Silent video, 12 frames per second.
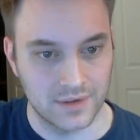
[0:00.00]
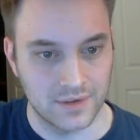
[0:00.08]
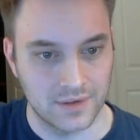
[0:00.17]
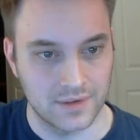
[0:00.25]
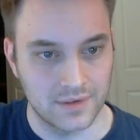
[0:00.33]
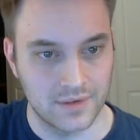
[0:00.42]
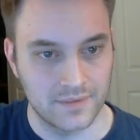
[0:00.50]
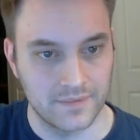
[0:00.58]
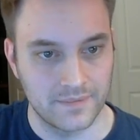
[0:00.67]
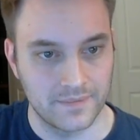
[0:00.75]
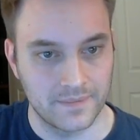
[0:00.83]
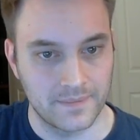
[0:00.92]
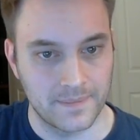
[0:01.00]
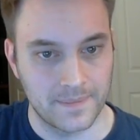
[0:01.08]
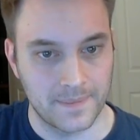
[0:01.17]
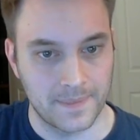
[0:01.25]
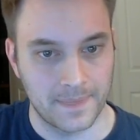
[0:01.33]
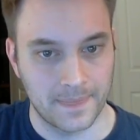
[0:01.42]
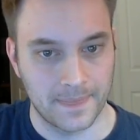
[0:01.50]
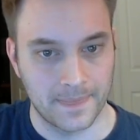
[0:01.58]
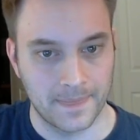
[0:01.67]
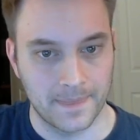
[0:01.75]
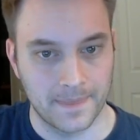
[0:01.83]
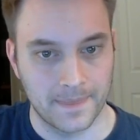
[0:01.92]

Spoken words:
(silence)